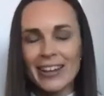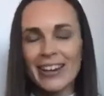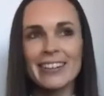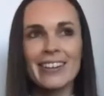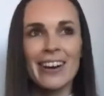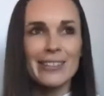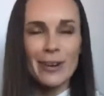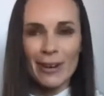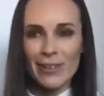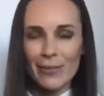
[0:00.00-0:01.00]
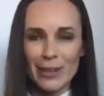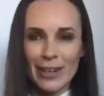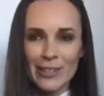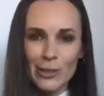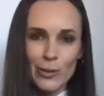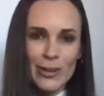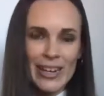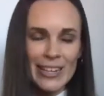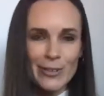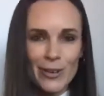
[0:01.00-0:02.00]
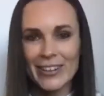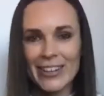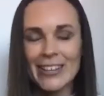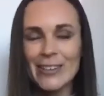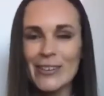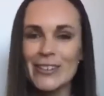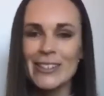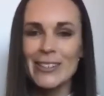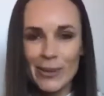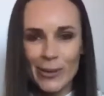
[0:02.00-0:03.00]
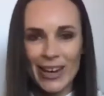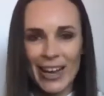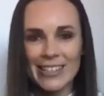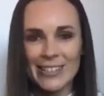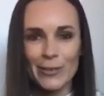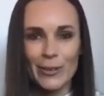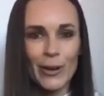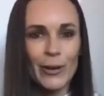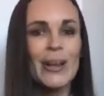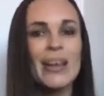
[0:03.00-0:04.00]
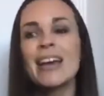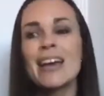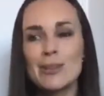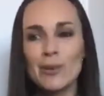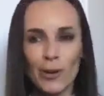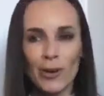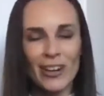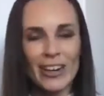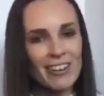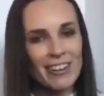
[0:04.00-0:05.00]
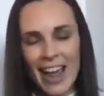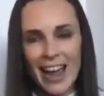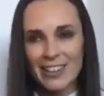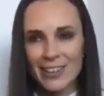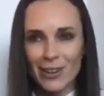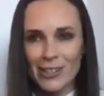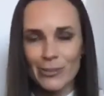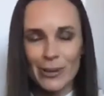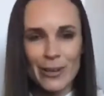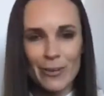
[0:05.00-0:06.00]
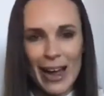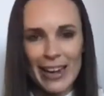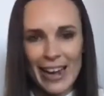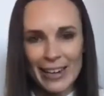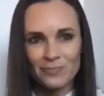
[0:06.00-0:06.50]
And I know I've given a short intro. Can you just talk us through your career and how you got to where you are now?